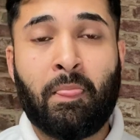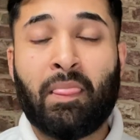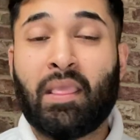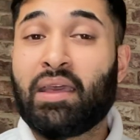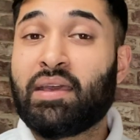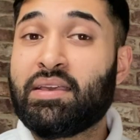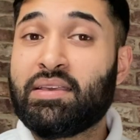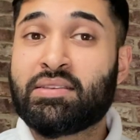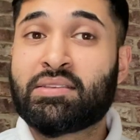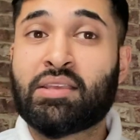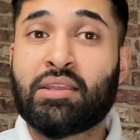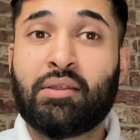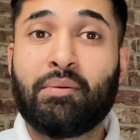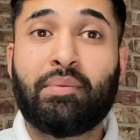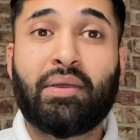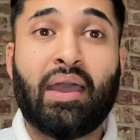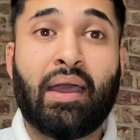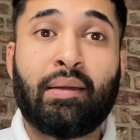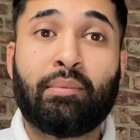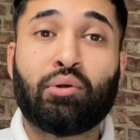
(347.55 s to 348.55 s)
he's going to
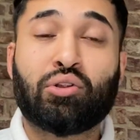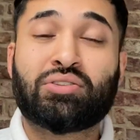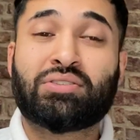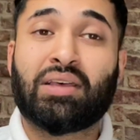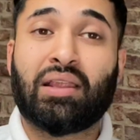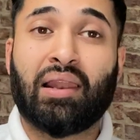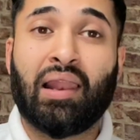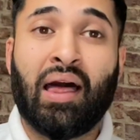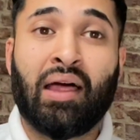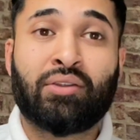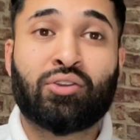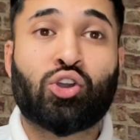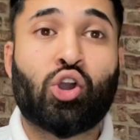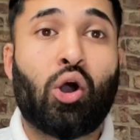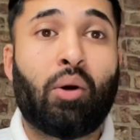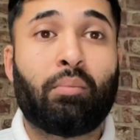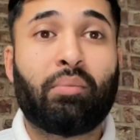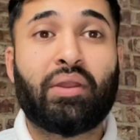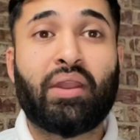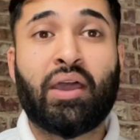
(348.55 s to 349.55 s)
be able to land
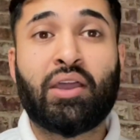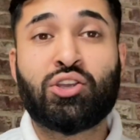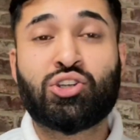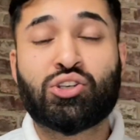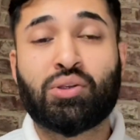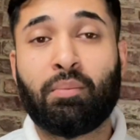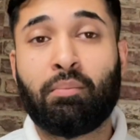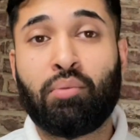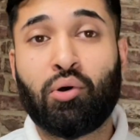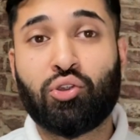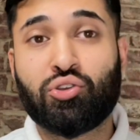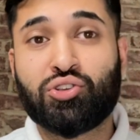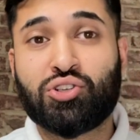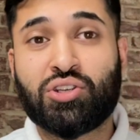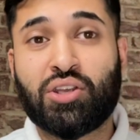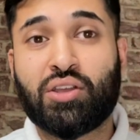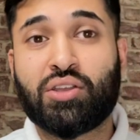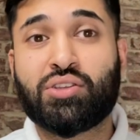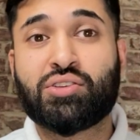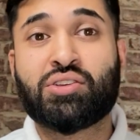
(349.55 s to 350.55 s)
combination
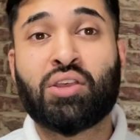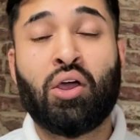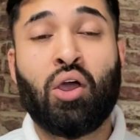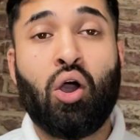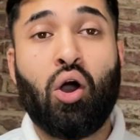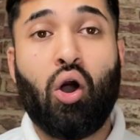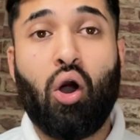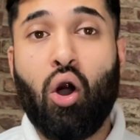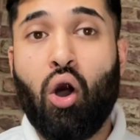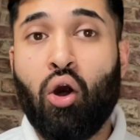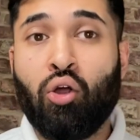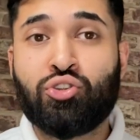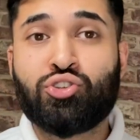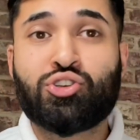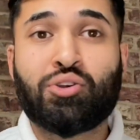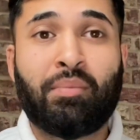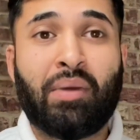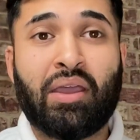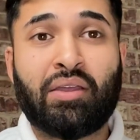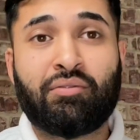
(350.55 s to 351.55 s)
punches on
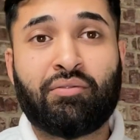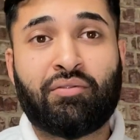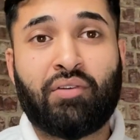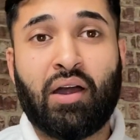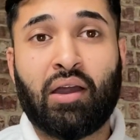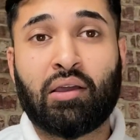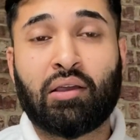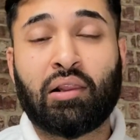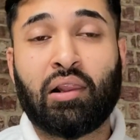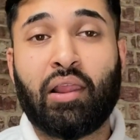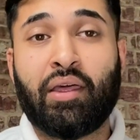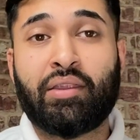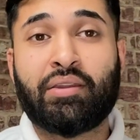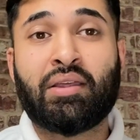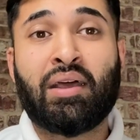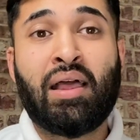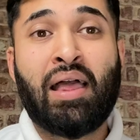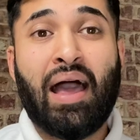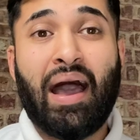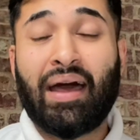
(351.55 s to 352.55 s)
Jermaine Franklin.
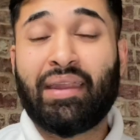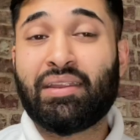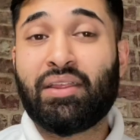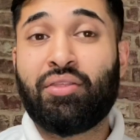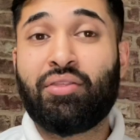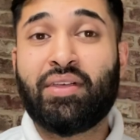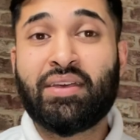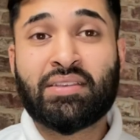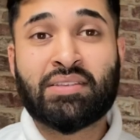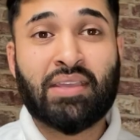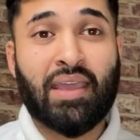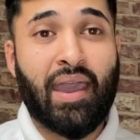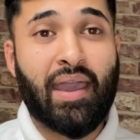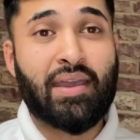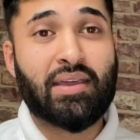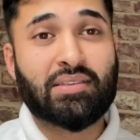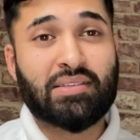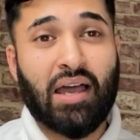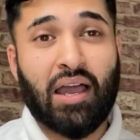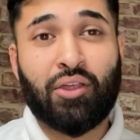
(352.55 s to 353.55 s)
And in this
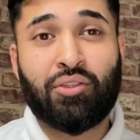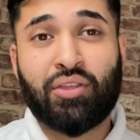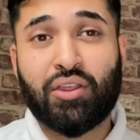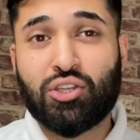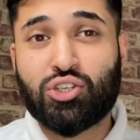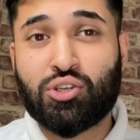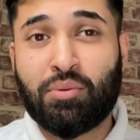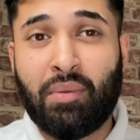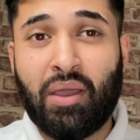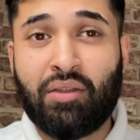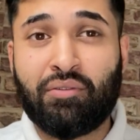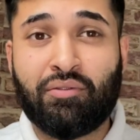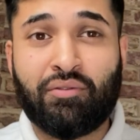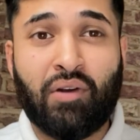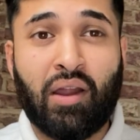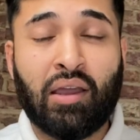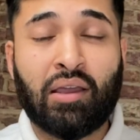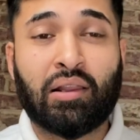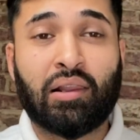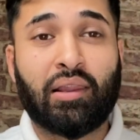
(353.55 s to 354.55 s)
case, I think Jermaine
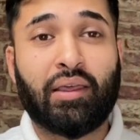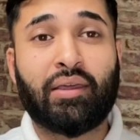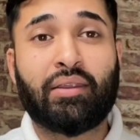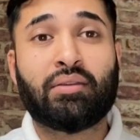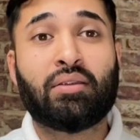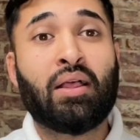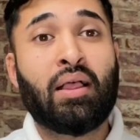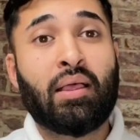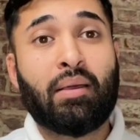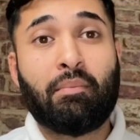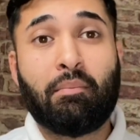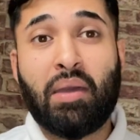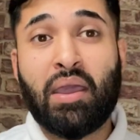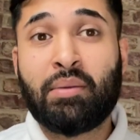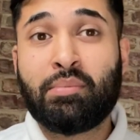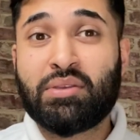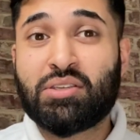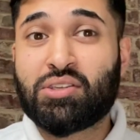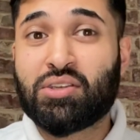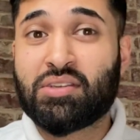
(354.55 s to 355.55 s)
Franklin may
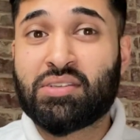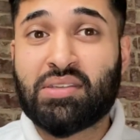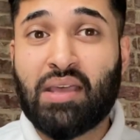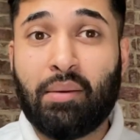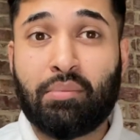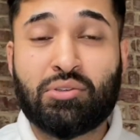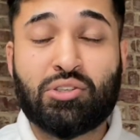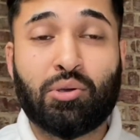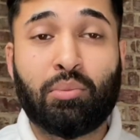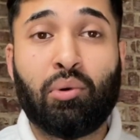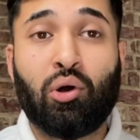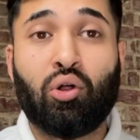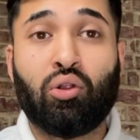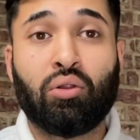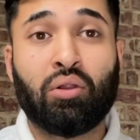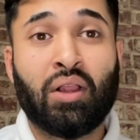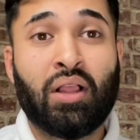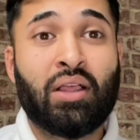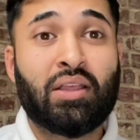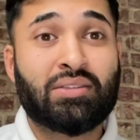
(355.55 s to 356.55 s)
be susceptible
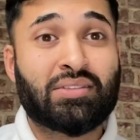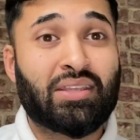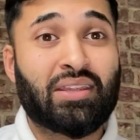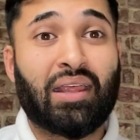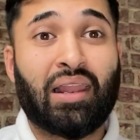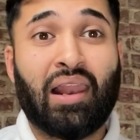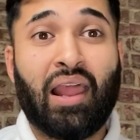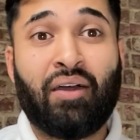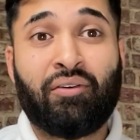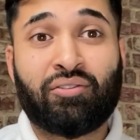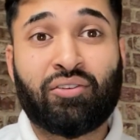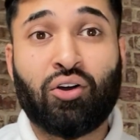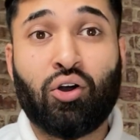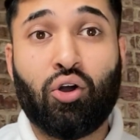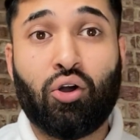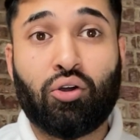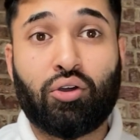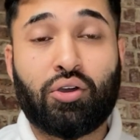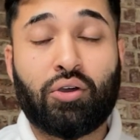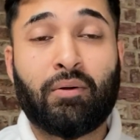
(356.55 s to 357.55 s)
to the left
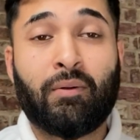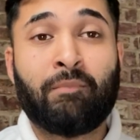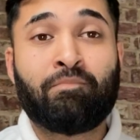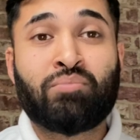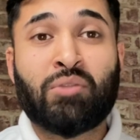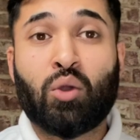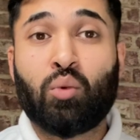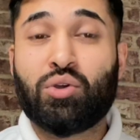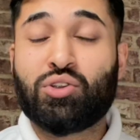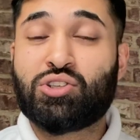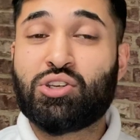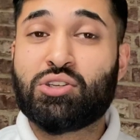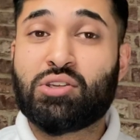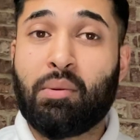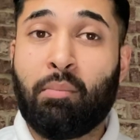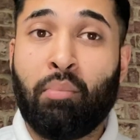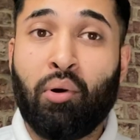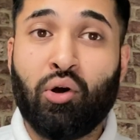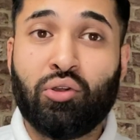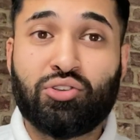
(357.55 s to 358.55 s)
hook, which is a
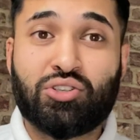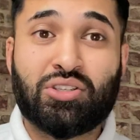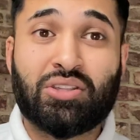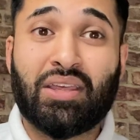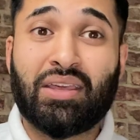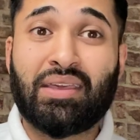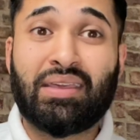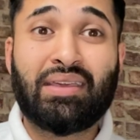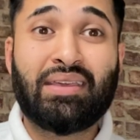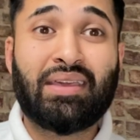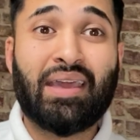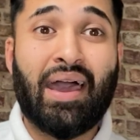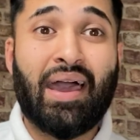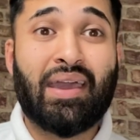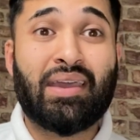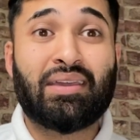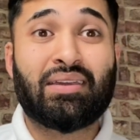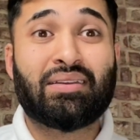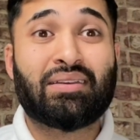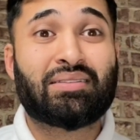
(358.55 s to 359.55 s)
punch that he
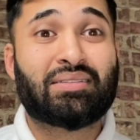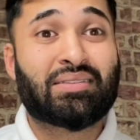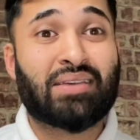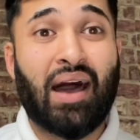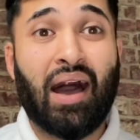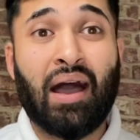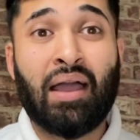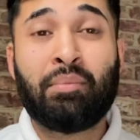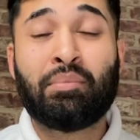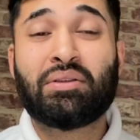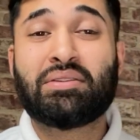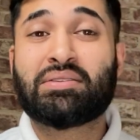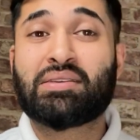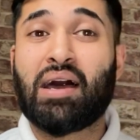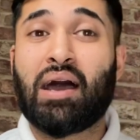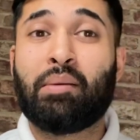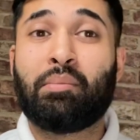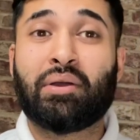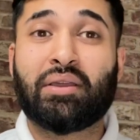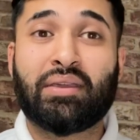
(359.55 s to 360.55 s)
ate time and
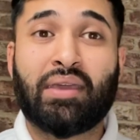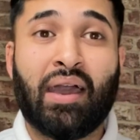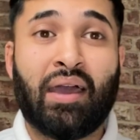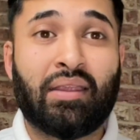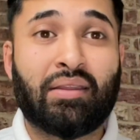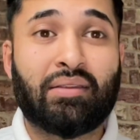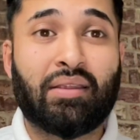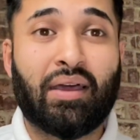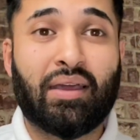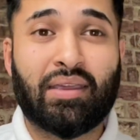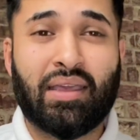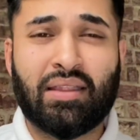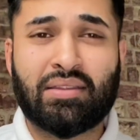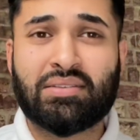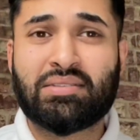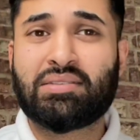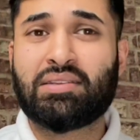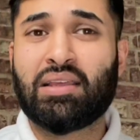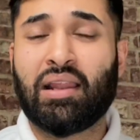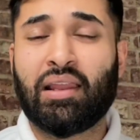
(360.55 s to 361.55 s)
time again
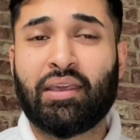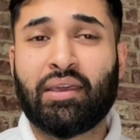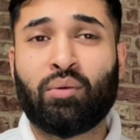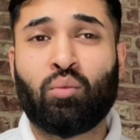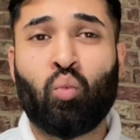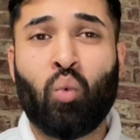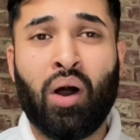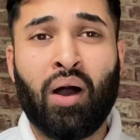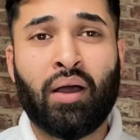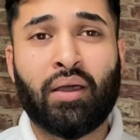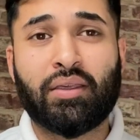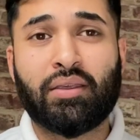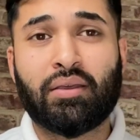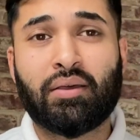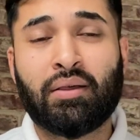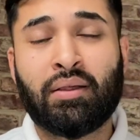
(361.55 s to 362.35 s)
against Dillian Whyte.